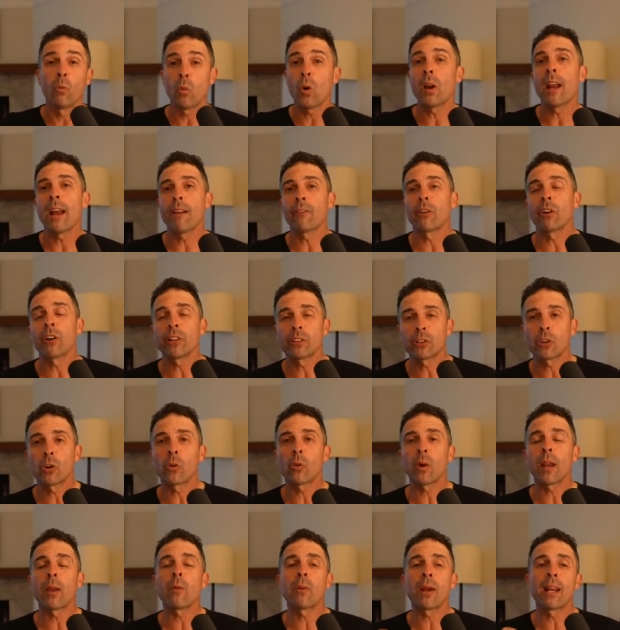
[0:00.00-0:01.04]
whatever, it's a
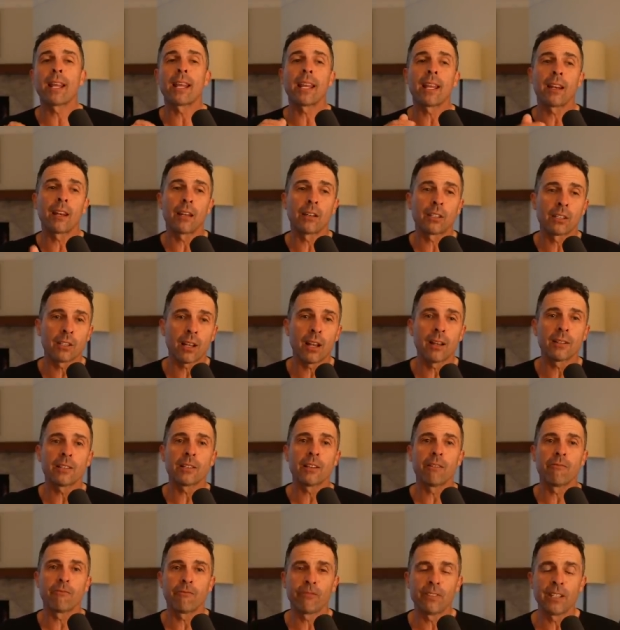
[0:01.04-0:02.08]
great way to get touch
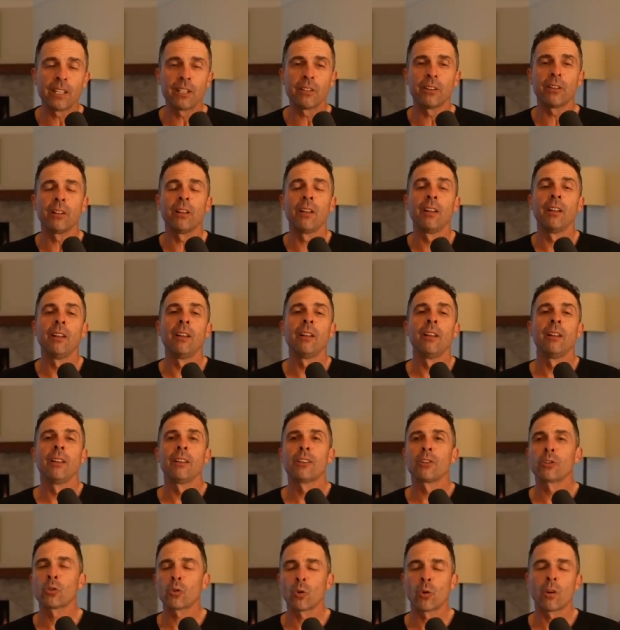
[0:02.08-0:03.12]
and feel,
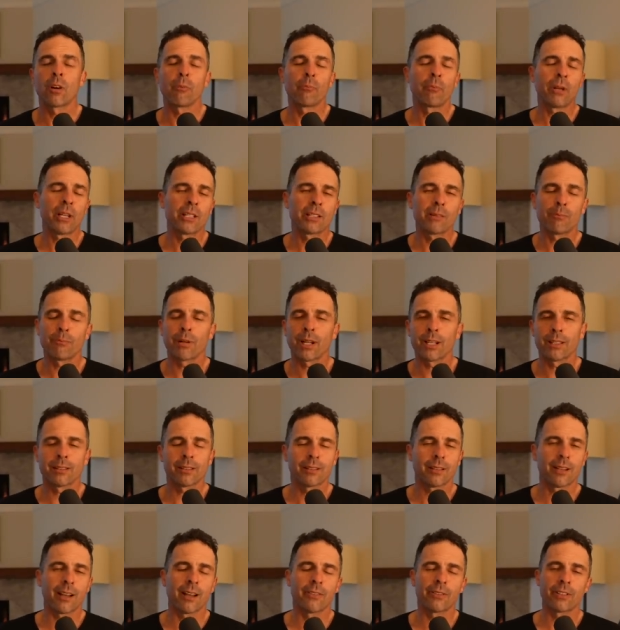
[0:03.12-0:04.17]
short pitch and putt
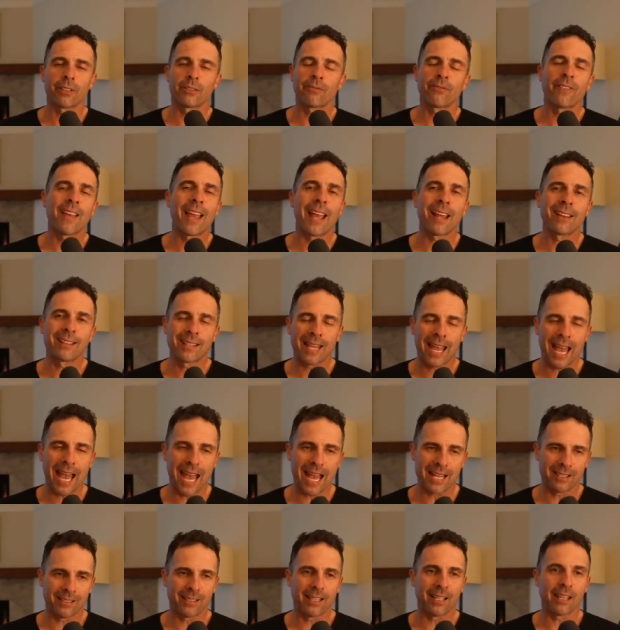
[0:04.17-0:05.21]
stuff. It's
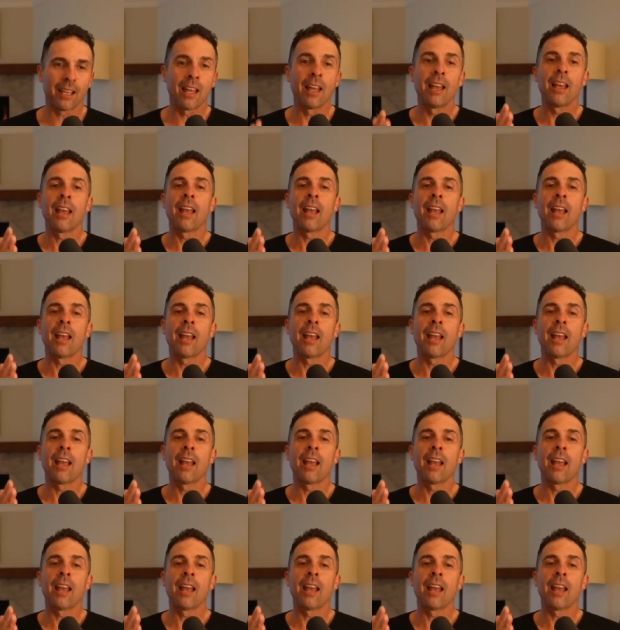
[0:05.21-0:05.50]
fantastic.